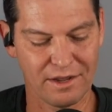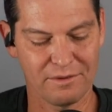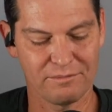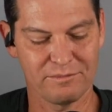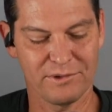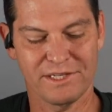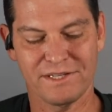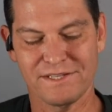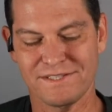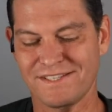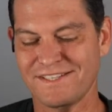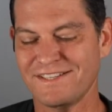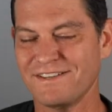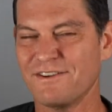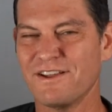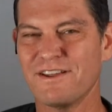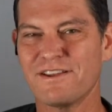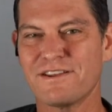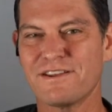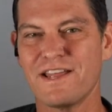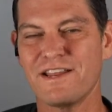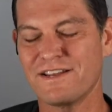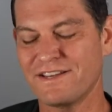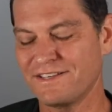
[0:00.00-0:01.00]
because
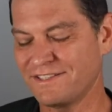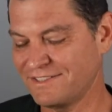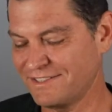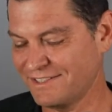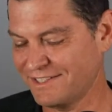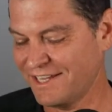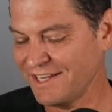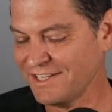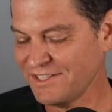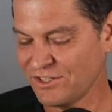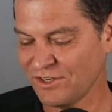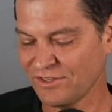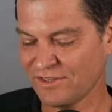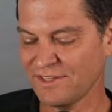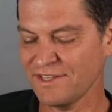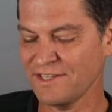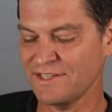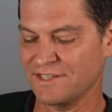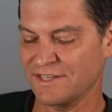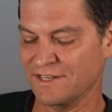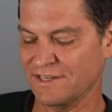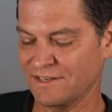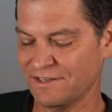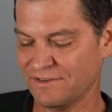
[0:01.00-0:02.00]
it gets you
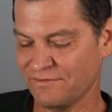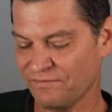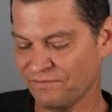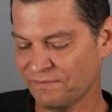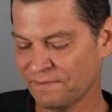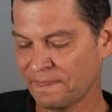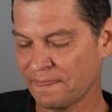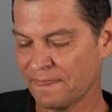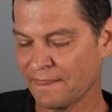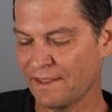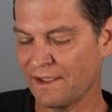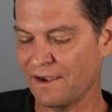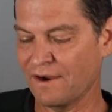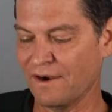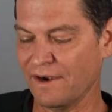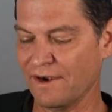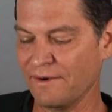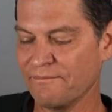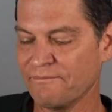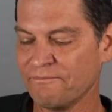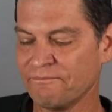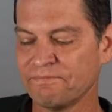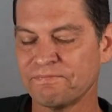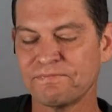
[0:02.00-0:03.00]
thinking. All right.
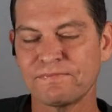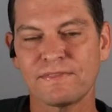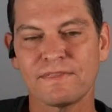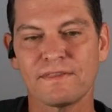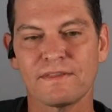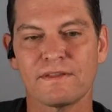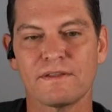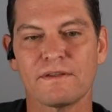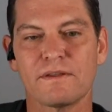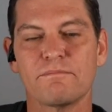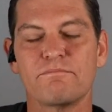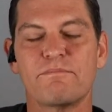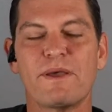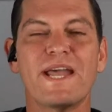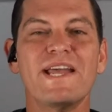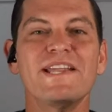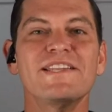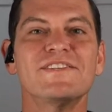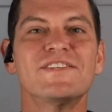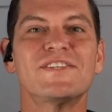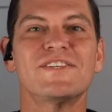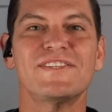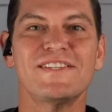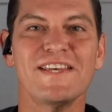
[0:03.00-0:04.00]

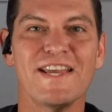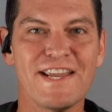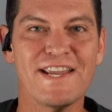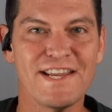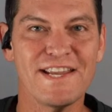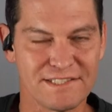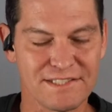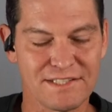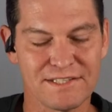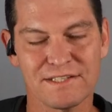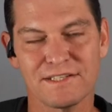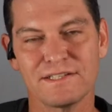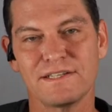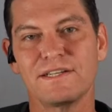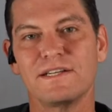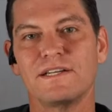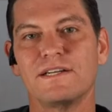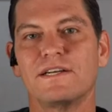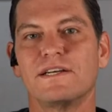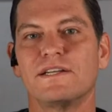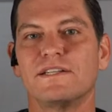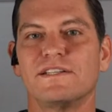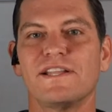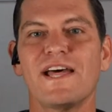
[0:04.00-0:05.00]
Penn State,
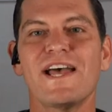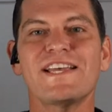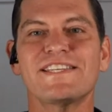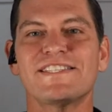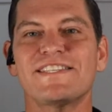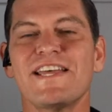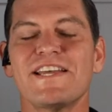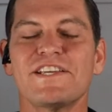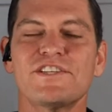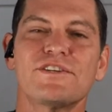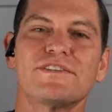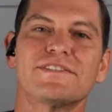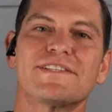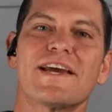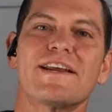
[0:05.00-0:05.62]
last national